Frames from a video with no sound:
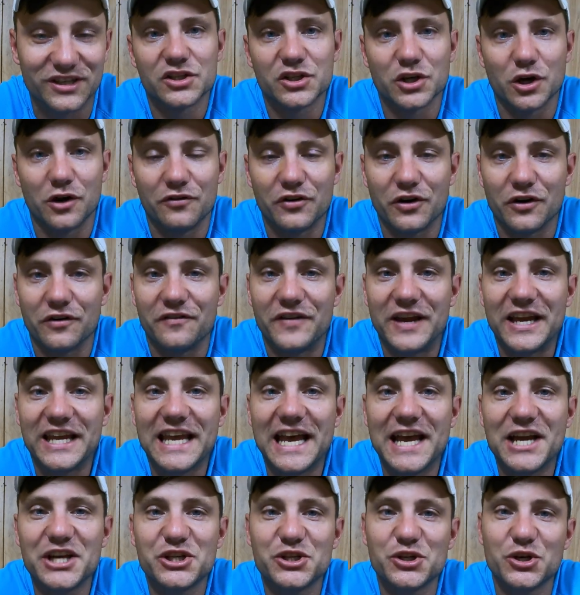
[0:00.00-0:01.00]
So if you're a
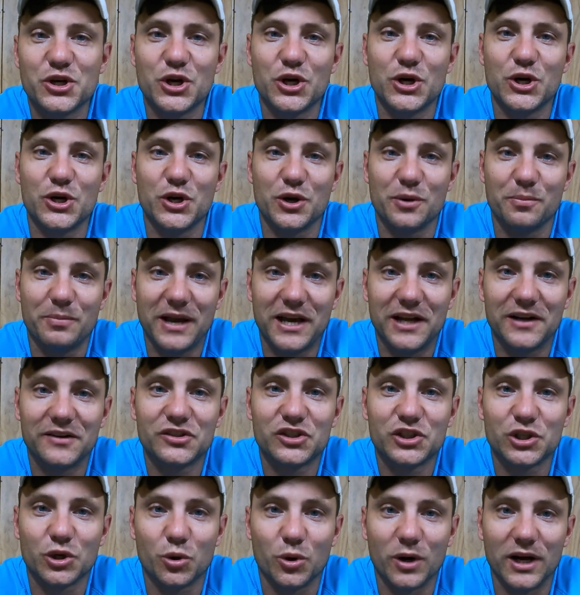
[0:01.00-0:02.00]
vacationer, your bait of
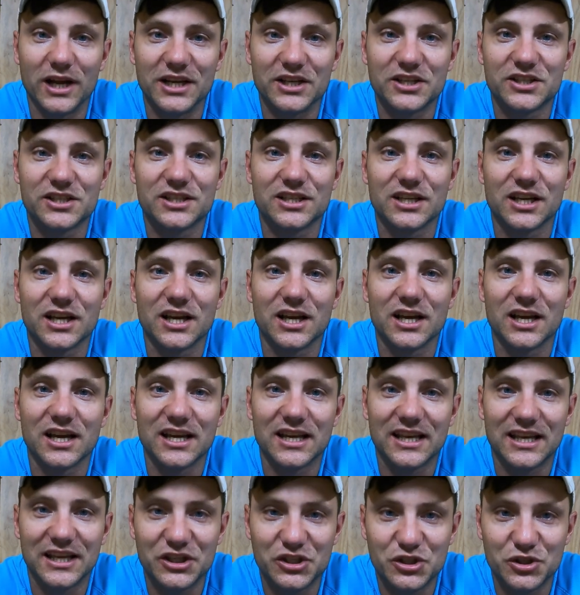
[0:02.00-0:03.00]
choice,
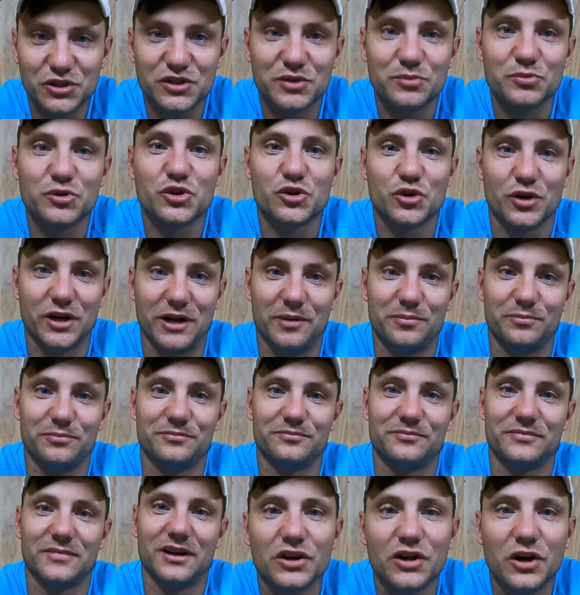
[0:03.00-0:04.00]
get you some shrimp.
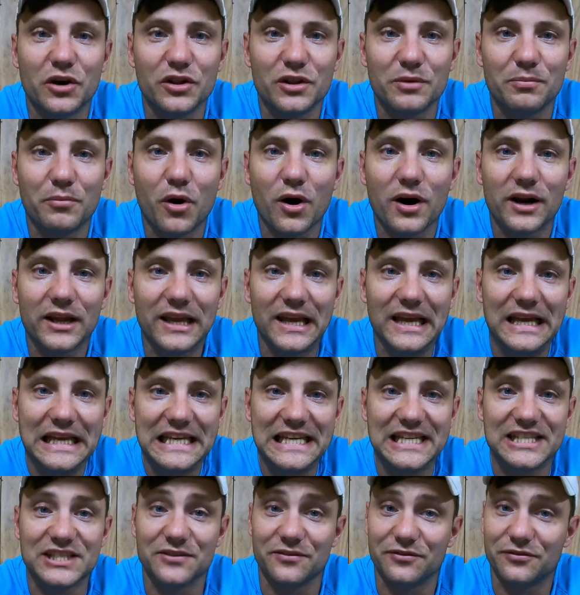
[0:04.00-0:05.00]
You go to the market,
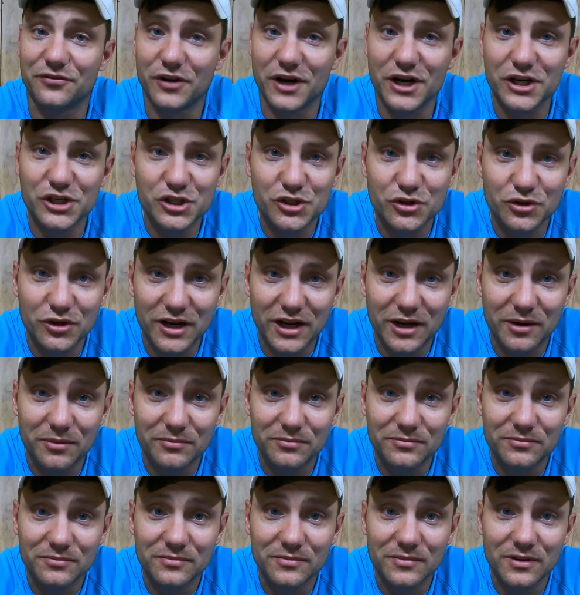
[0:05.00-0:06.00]
get some fresh shrimp,
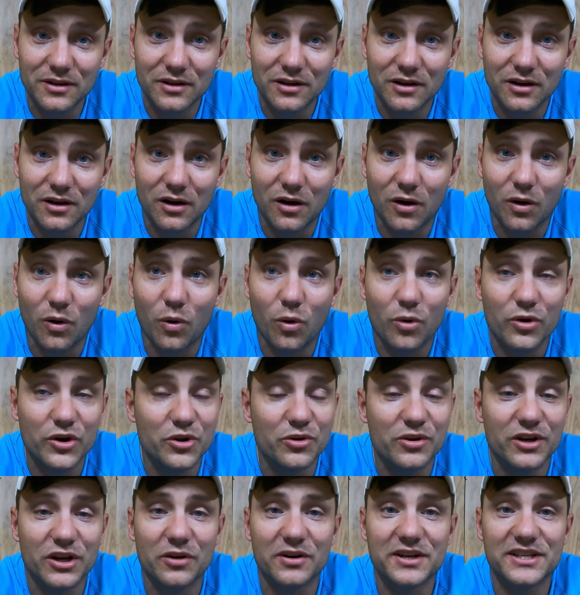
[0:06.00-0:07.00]
or you
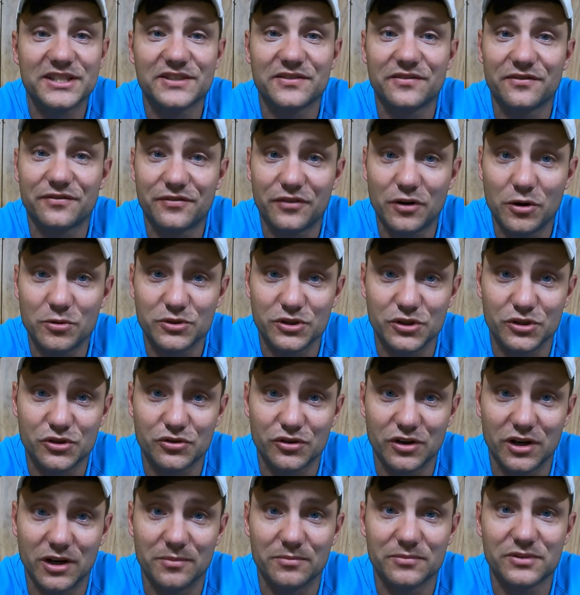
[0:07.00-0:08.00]
can go get some frozen
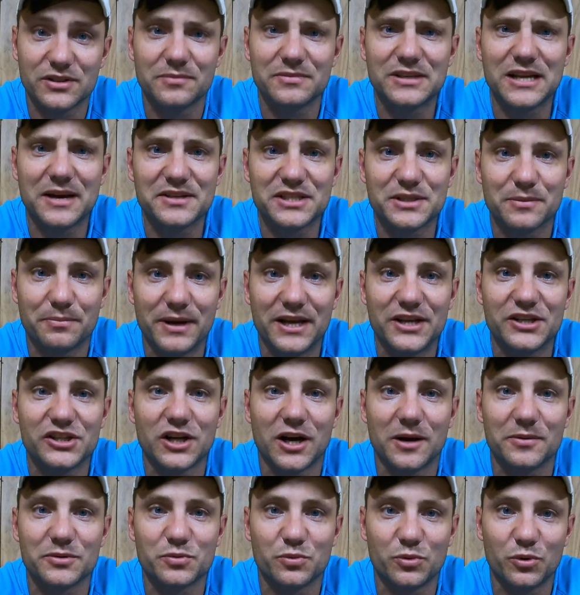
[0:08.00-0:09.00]
shrimp. Sometimes the bait
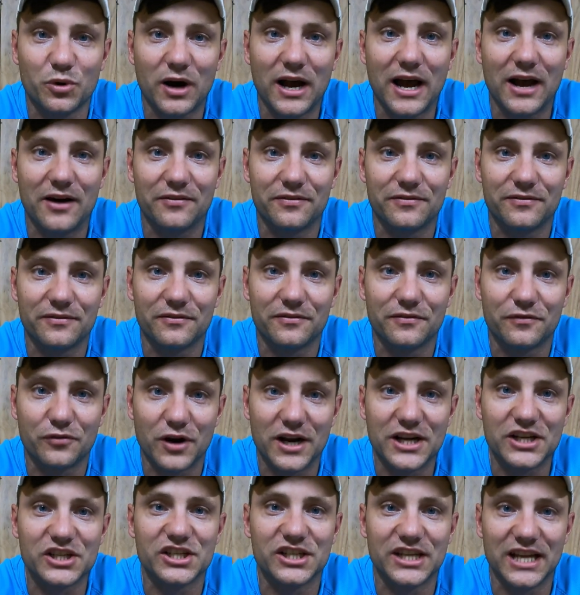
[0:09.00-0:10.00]
shops will have
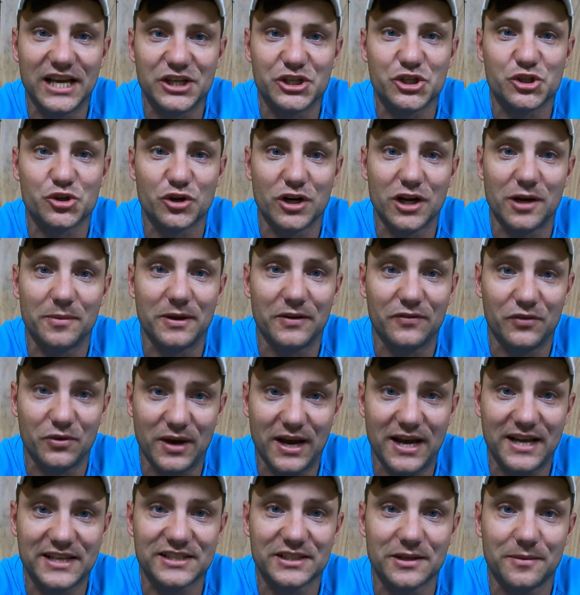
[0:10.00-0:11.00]
fresh dead shrimp if you
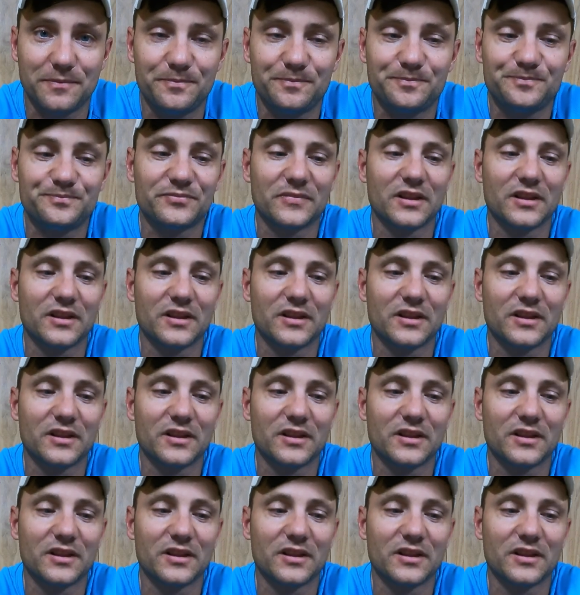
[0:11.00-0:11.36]
ask them.